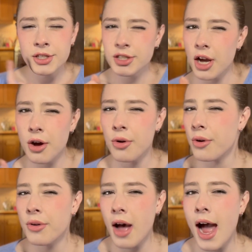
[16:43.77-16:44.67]

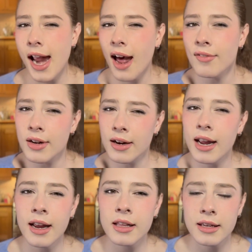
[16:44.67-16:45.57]
so I have an
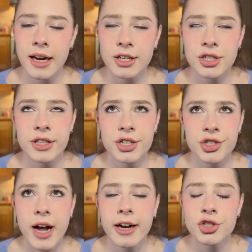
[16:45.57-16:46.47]
inclination
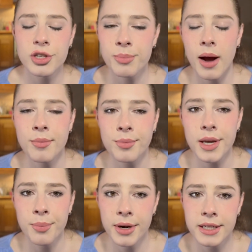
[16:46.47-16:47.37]
that you're actually
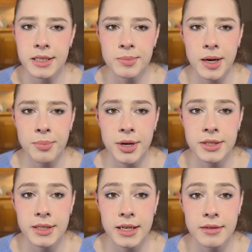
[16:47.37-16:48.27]
probably a pretty smart
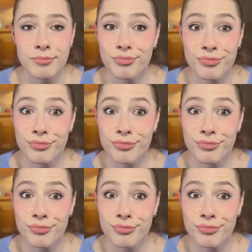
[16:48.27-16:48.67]
person.